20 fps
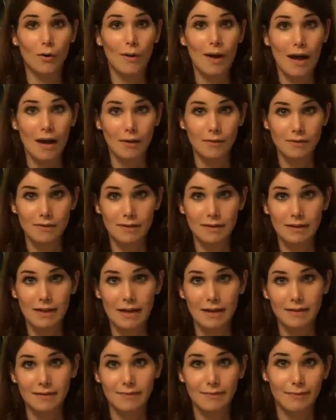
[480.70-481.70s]
aroused, and
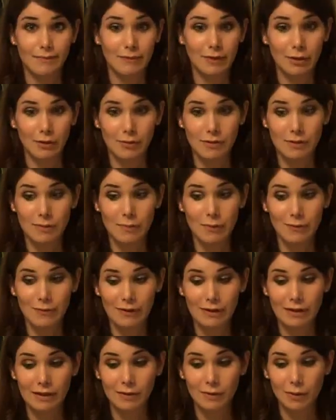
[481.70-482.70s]
that it's a
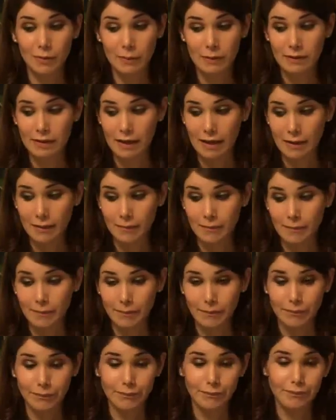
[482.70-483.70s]
perfectly normal thing.
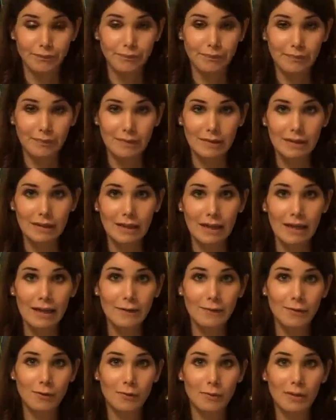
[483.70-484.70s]
And
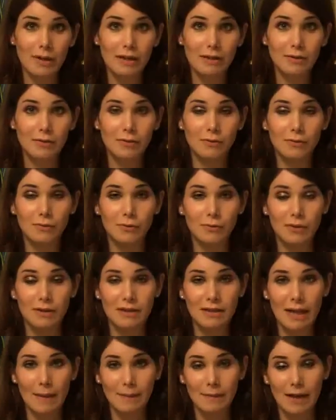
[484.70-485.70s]
if you're willing to
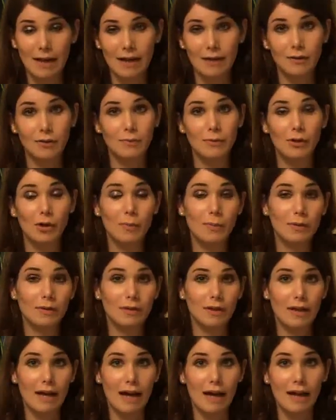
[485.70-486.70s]
accept that and to be open
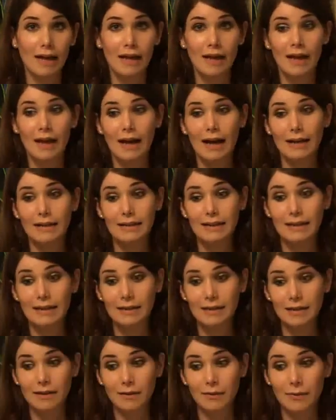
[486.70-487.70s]
to that, I think
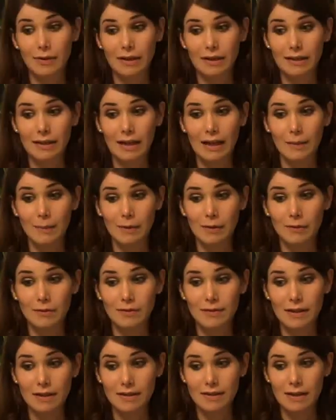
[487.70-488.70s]
it can greatly help in your
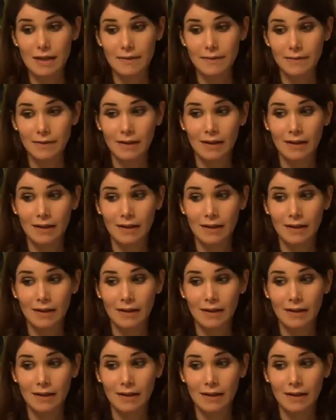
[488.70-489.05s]
sex life.